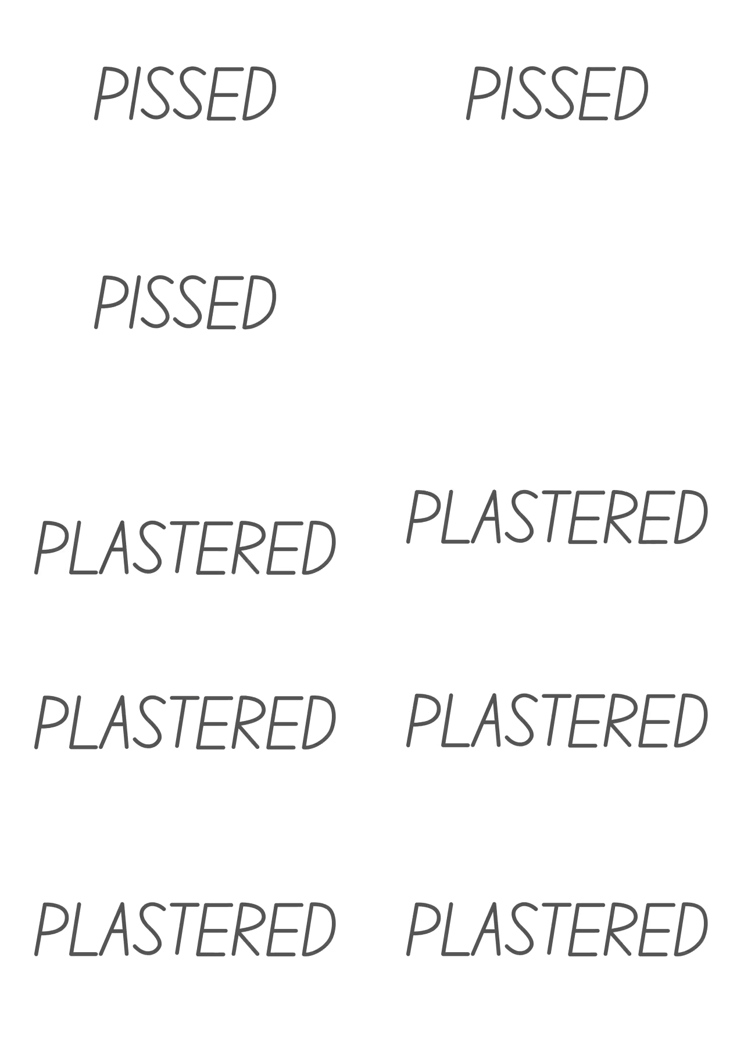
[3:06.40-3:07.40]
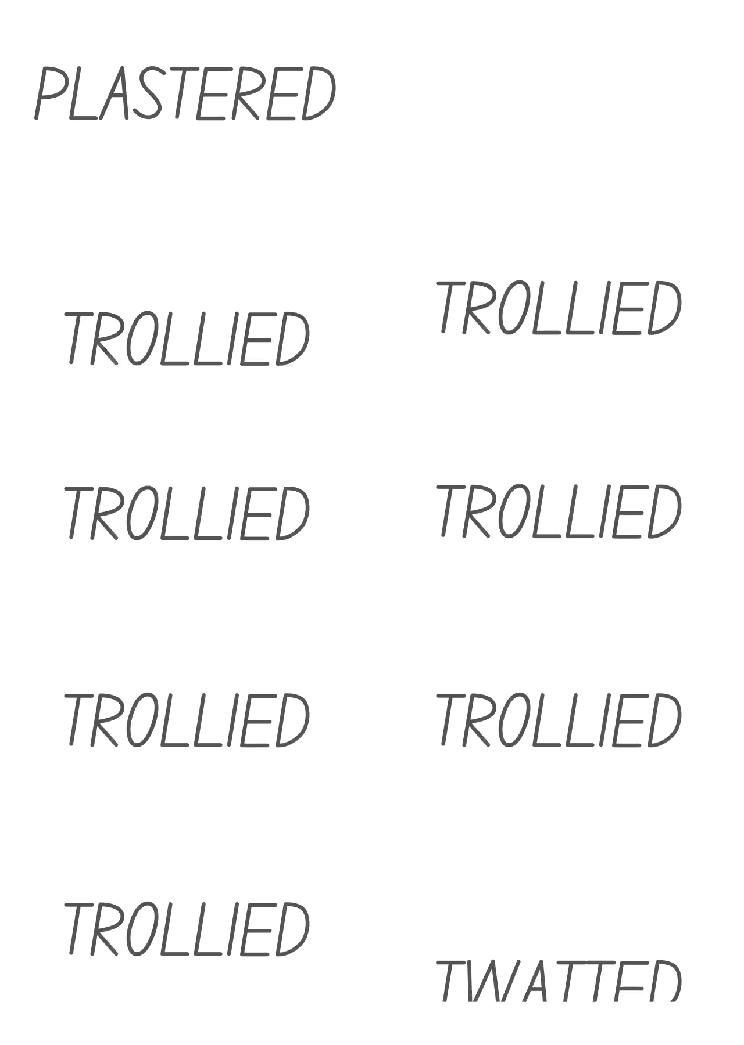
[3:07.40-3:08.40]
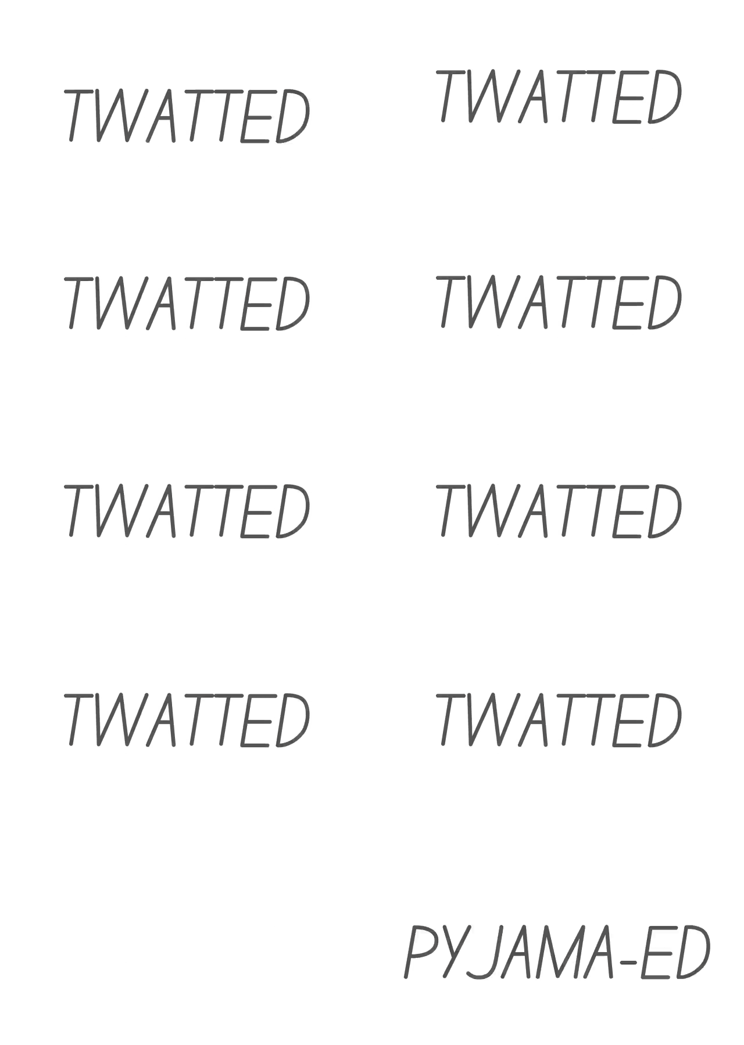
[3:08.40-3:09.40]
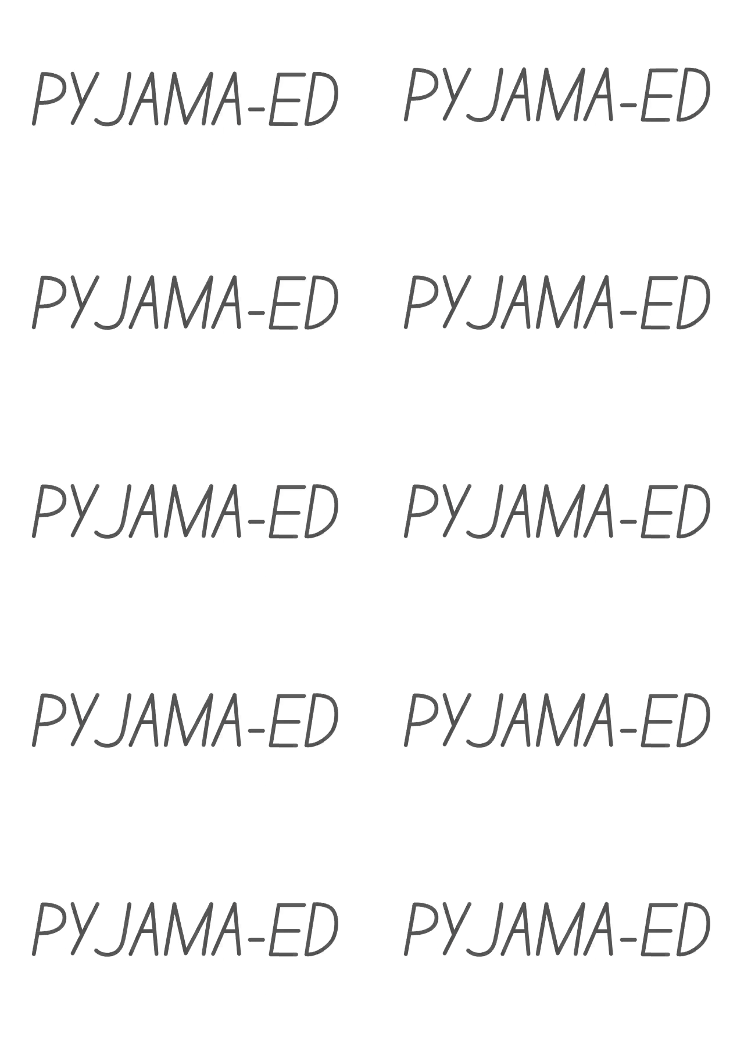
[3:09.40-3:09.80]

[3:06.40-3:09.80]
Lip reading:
Nobody's mouth can be seen.